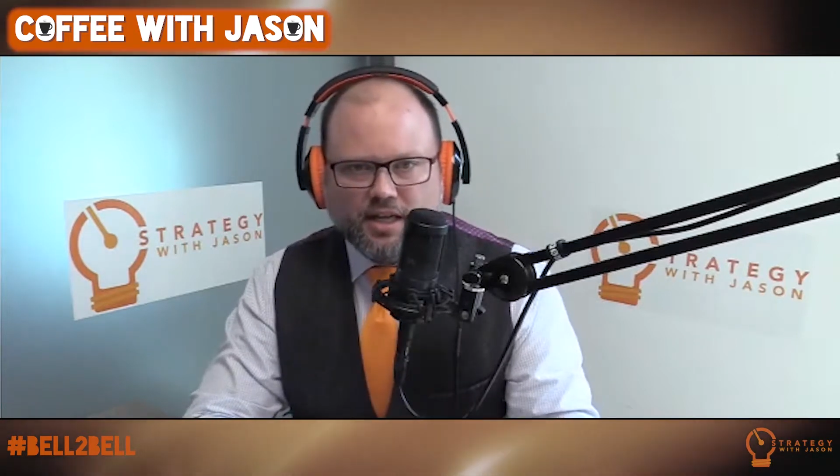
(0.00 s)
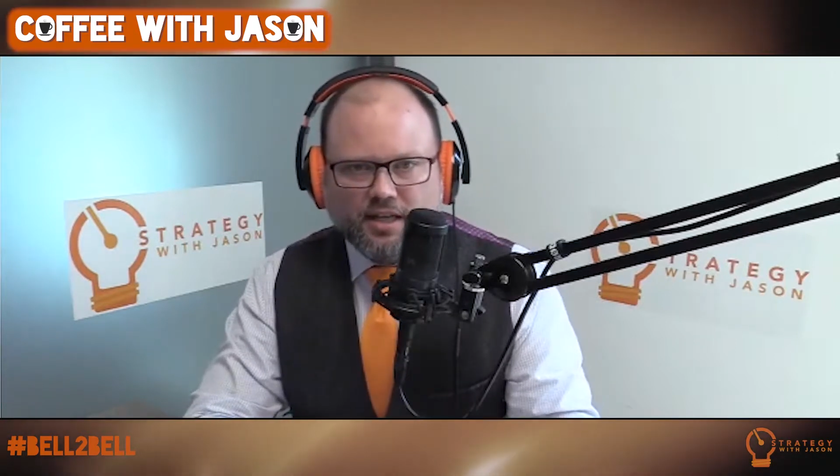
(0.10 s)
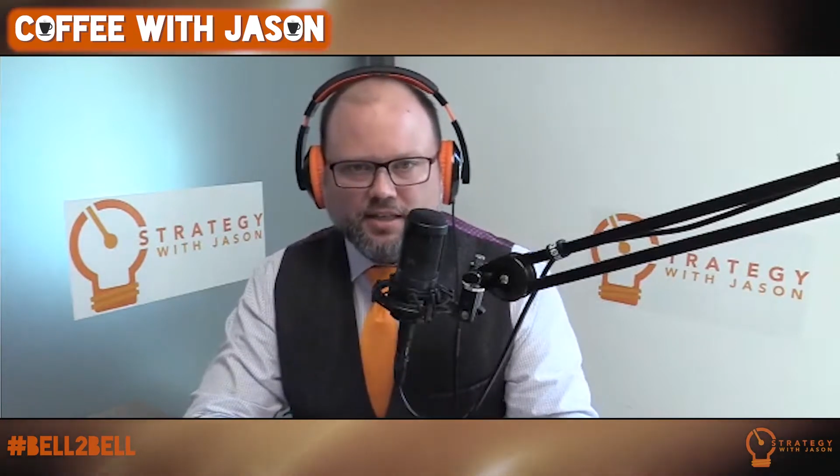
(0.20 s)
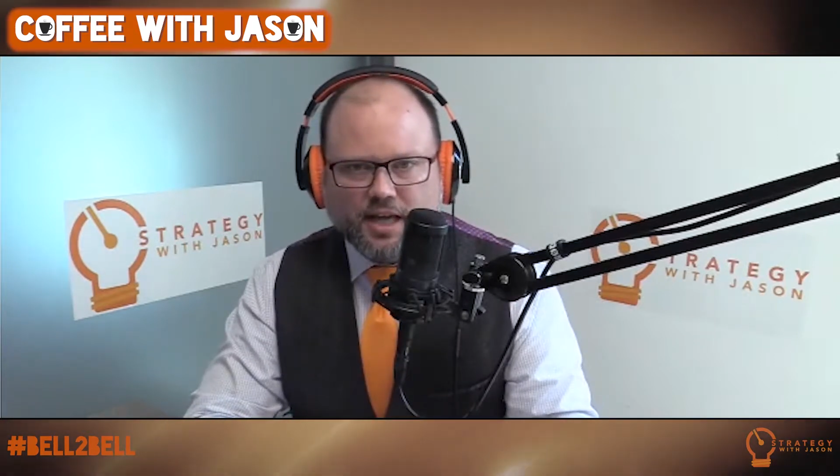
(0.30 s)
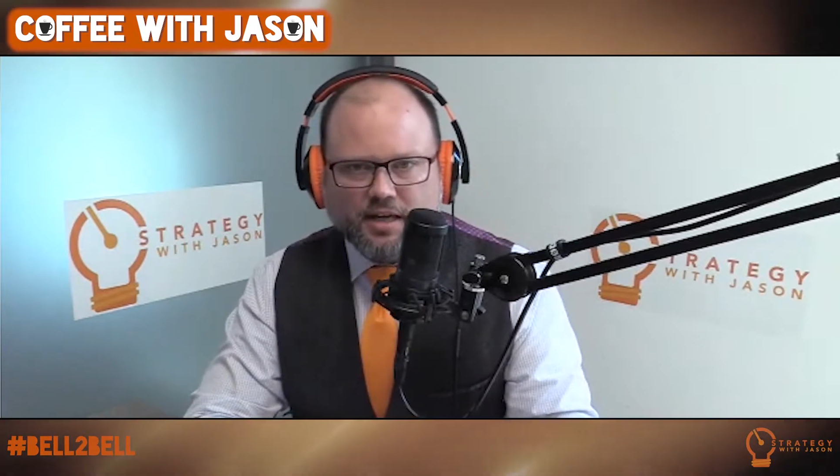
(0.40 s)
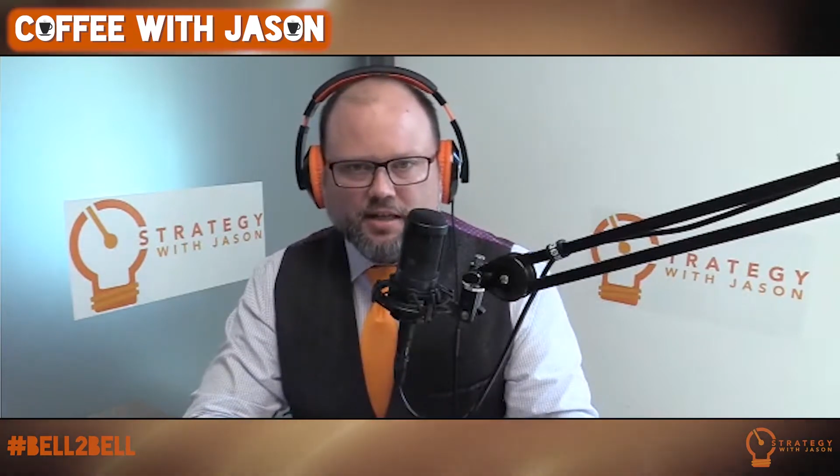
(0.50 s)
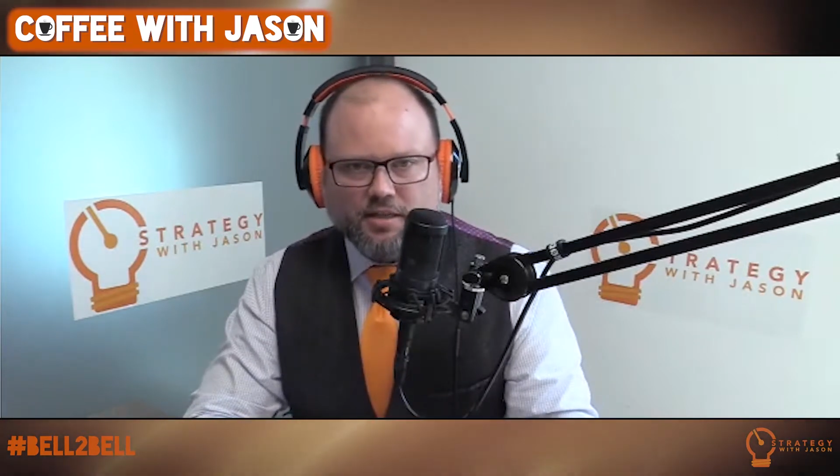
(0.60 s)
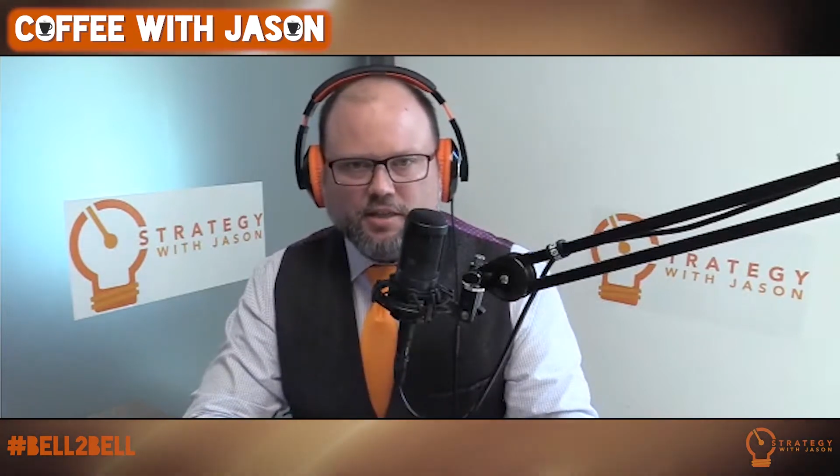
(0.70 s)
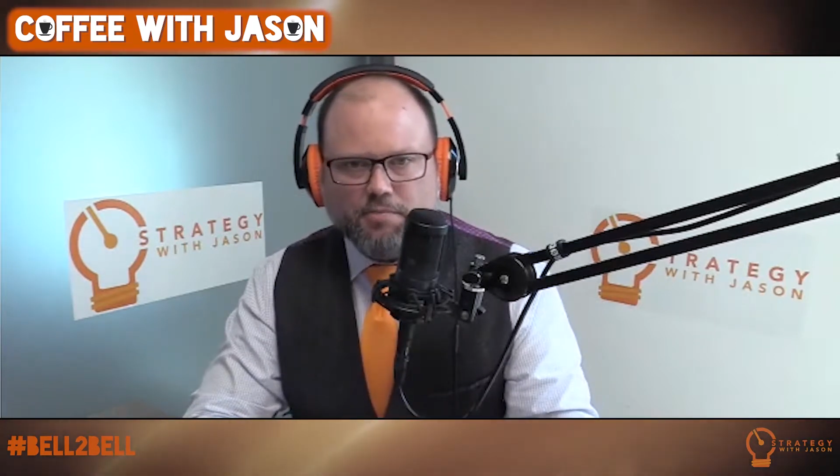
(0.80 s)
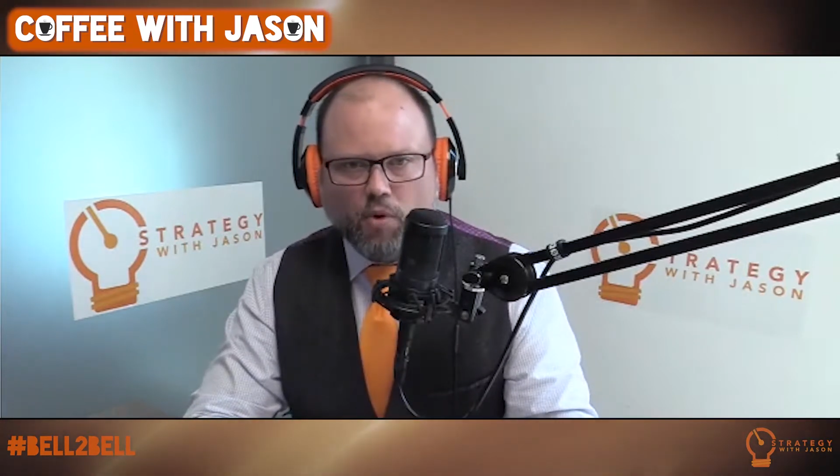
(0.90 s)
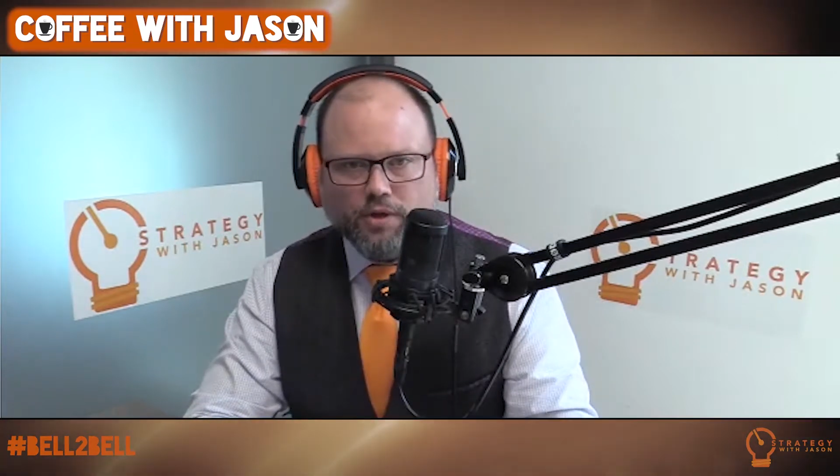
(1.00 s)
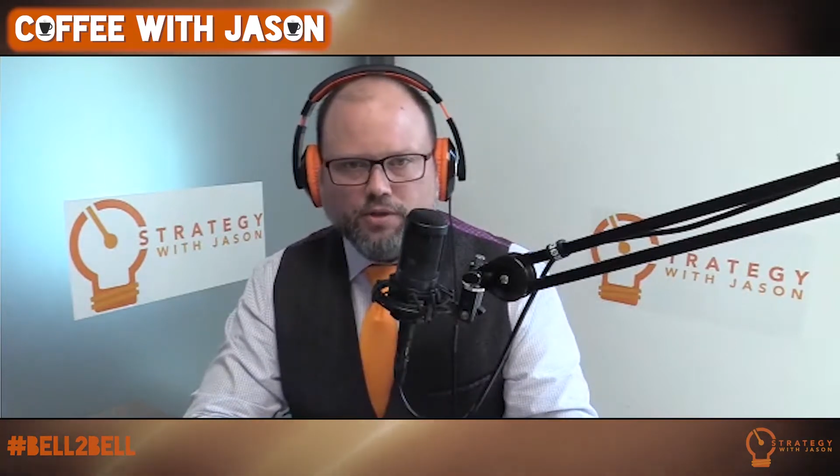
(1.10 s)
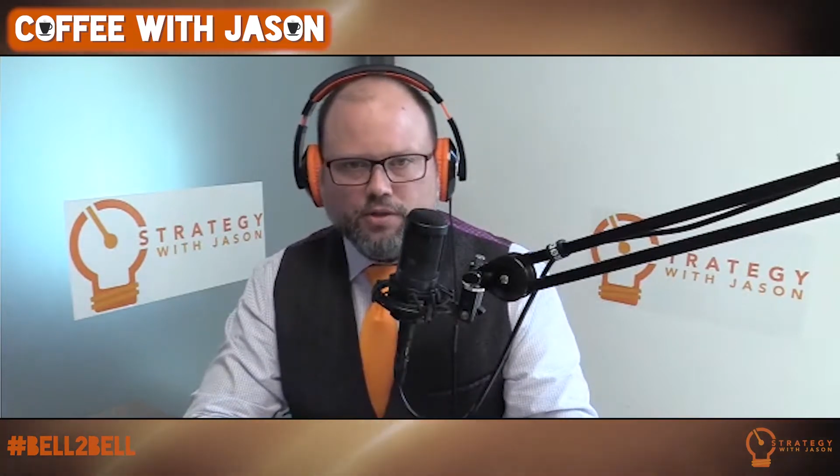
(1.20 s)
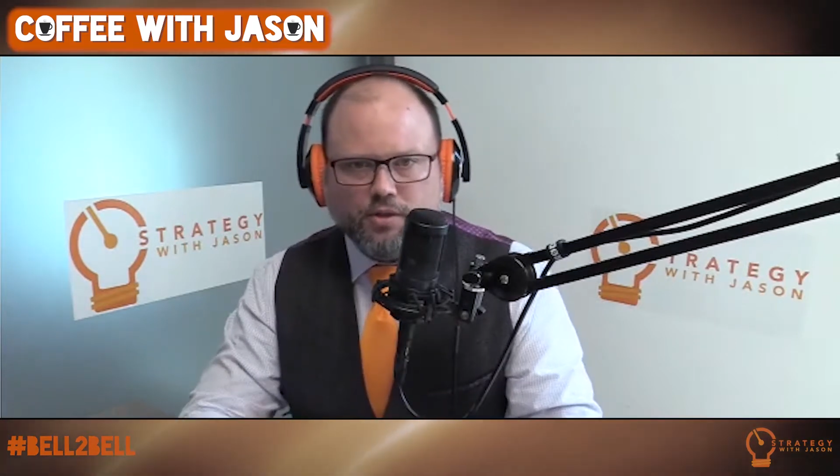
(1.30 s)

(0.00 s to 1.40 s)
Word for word: is that in sports